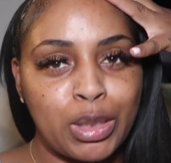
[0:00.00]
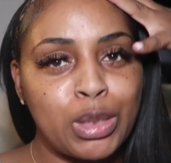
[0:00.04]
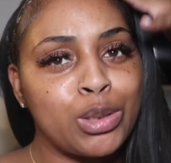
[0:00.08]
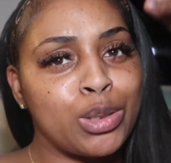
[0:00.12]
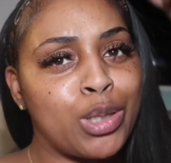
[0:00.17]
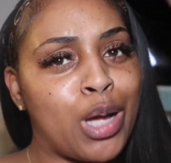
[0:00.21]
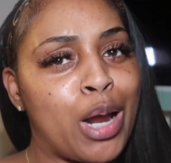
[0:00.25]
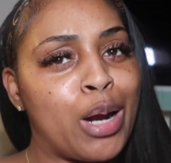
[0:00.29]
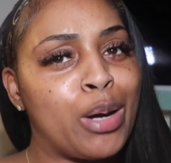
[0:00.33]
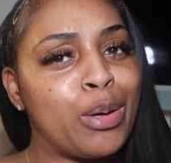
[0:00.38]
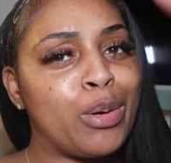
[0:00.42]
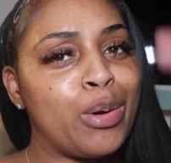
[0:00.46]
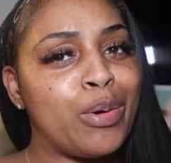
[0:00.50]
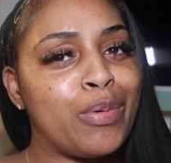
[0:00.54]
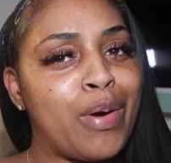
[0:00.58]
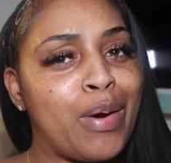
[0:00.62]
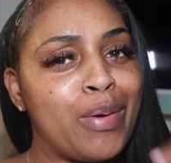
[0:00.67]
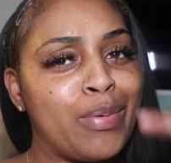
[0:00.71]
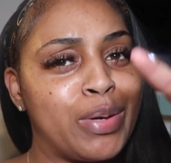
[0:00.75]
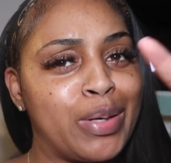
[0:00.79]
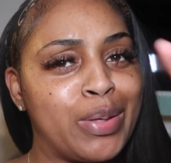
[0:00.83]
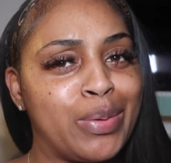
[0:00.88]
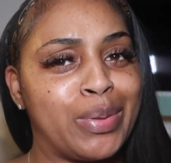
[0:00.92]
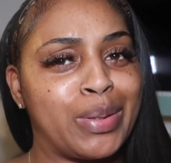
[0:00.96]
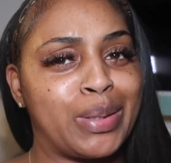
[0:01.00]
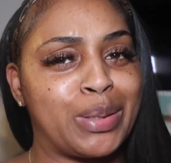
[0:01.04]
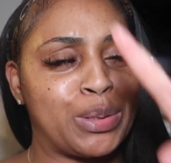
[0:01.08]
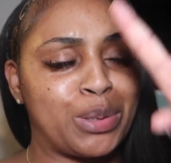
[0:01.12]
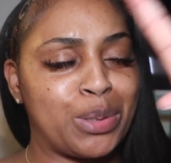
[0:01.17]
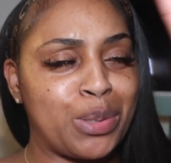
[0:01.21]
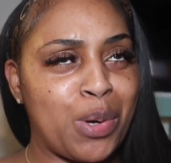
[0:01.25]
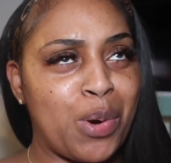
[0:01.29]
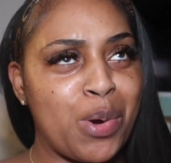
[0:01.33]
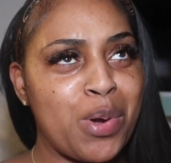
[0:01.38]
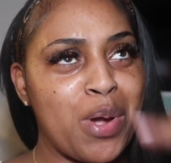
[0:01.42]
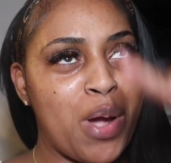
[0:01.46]
So I don't know if I really want to
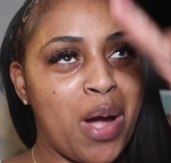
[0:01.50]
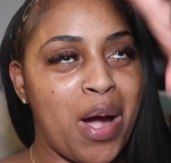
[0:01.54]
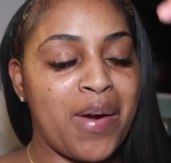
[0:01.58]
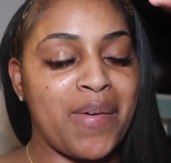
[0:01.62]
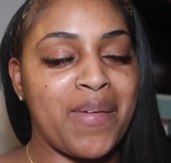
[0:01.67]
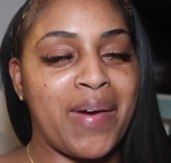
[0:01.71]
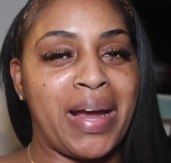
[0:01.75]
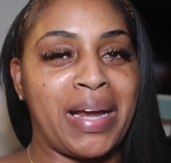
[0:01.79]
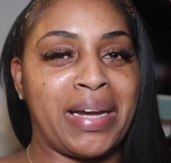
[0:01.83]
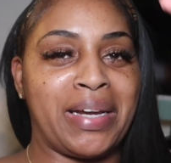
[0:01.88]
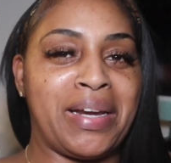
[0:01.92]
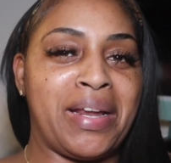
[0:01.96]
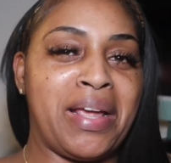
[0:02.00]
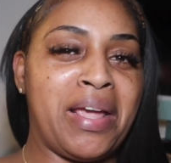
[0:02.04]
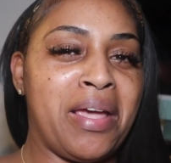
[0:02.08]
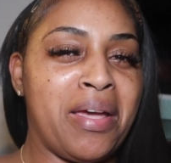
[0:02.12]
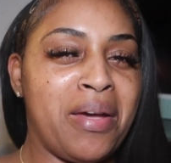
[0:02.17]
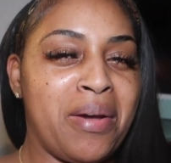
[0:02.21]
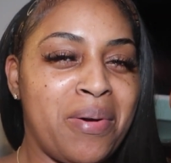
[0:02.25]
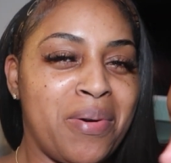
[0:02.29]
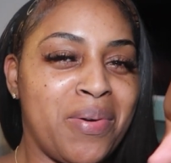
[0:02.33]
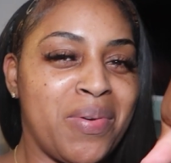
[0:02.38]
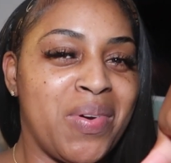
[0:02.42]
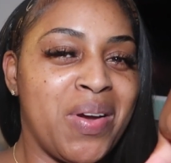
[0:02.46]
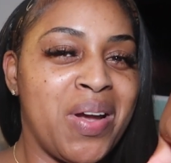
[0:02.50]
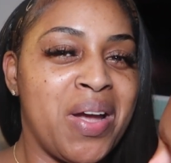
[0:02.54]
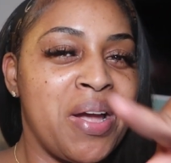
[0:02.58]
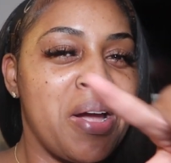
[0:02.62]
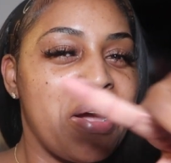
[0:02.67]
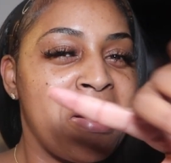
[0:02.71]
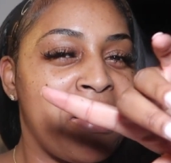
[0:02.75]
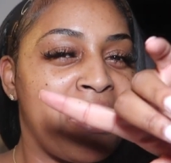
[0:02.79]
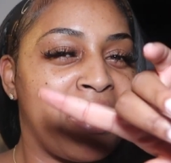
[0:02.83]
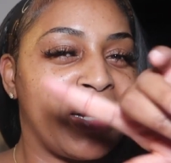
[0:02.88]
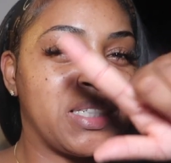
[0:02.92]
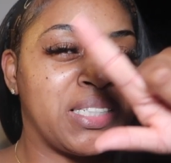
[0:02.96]
show y'all right now
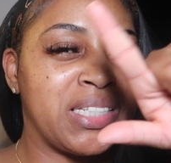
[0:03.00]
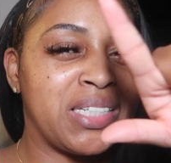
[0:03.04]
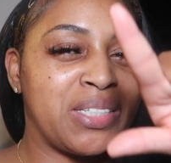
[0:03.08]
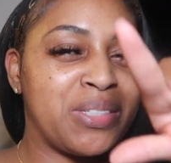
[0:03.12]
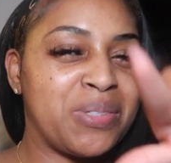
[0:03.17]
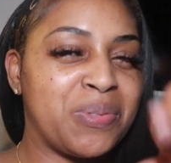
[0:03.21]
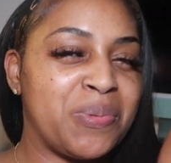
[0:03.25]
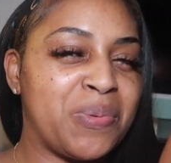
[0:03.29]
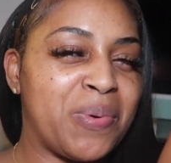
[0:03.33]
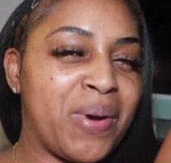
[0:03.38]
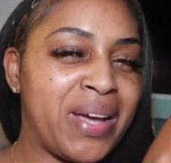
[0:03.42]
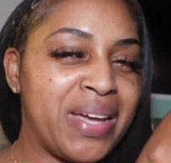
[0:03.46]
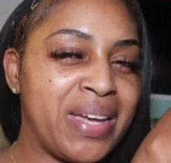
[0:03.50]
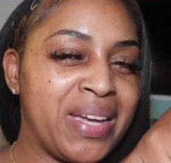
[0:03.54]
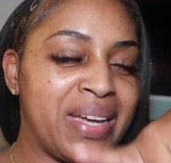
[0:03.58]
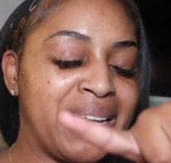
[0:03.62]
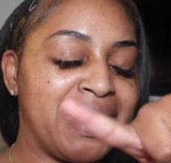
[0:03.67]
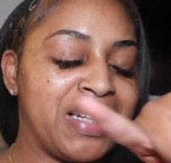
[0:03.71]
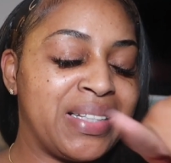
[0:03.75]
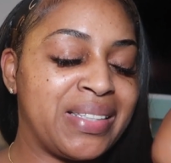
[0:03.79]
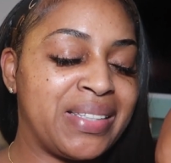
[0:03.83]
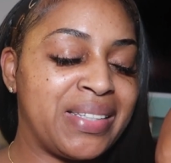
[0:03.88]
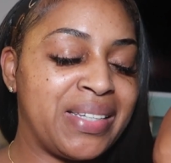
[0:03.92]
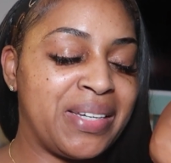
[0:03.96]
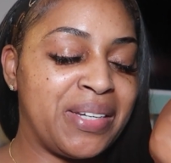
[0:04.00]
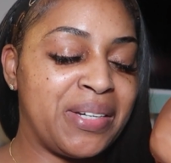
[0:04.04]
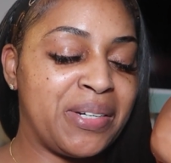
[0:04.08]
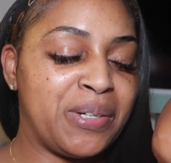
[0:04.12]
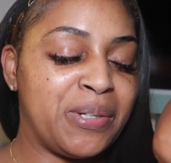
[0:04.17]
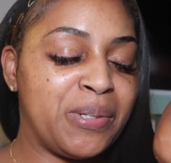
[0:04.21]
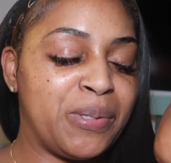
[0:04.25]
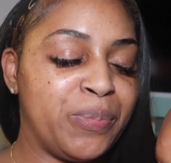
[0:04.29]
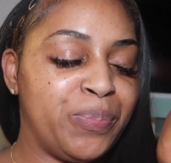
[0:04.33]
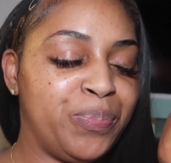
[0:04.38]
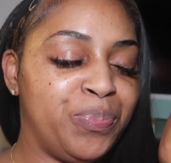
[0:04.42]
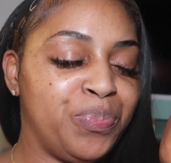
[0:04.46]
or just wait
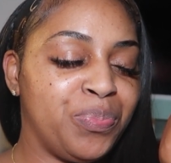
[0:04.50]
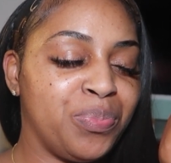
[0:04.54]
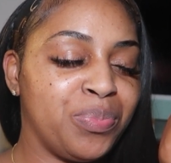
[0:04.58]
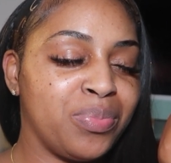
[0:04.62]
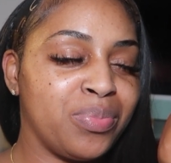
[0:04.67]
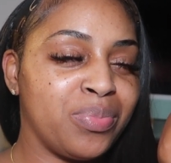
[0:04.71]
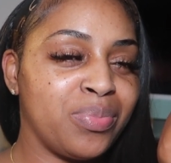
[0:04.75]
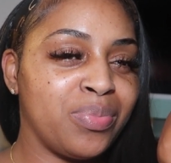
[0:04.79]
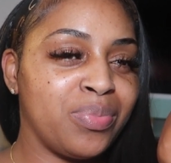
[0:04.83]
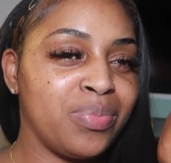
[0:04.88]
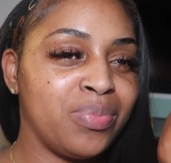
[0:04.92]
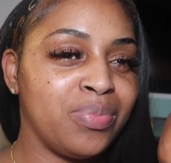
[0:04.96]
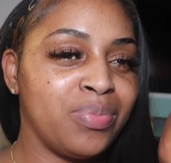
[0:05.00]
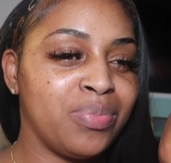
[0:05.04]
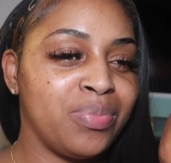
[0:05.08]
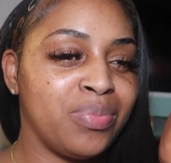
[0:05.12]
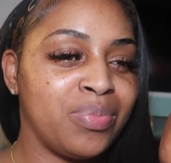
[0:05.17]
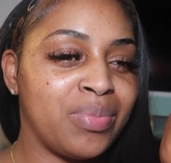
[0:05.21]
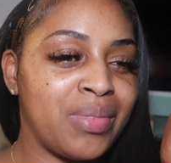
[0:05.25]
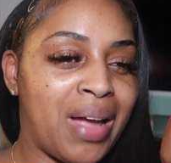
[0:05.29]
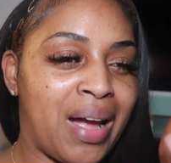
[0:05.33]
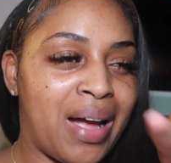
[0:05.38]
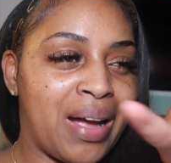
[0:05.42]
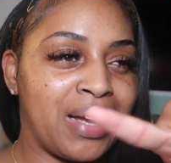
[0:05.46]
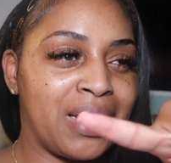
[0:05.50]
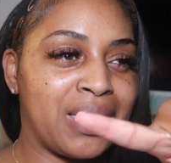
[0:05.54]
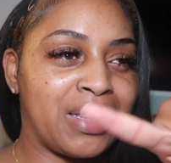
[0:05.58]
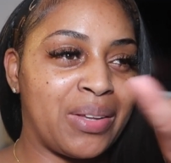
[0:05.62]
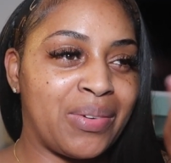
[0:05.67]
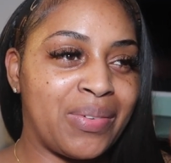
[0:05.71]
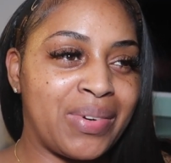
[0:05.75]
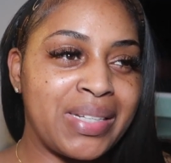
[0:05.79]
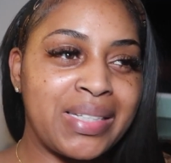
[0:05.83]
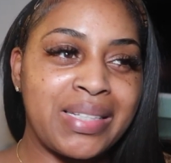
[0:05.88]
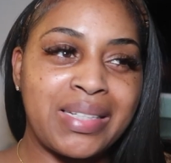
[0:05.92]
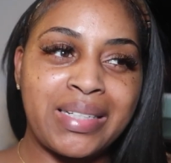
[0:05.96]
until I get
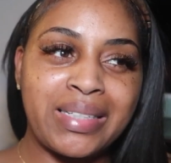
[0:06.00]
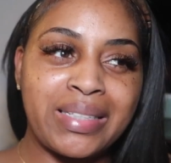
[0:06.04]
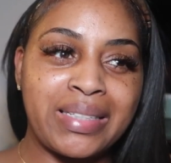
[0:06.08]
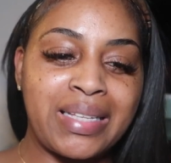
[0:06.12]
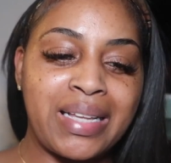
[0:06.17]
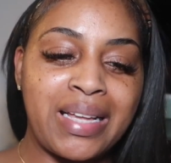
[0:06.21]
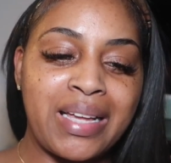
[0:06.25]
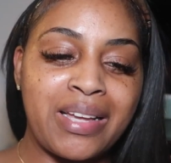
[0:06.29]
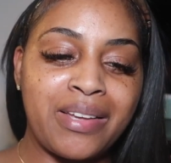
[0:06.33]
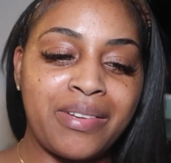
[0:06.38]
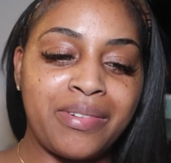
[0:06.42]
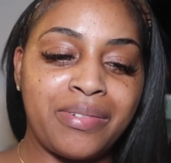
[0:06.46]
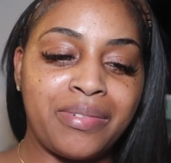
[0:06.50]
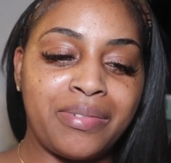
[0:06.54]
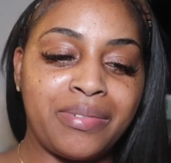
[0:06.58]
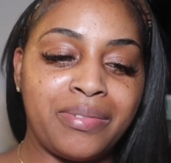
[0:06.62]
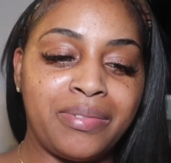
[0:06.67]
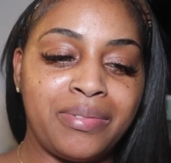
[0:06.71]
the rest of the stuff.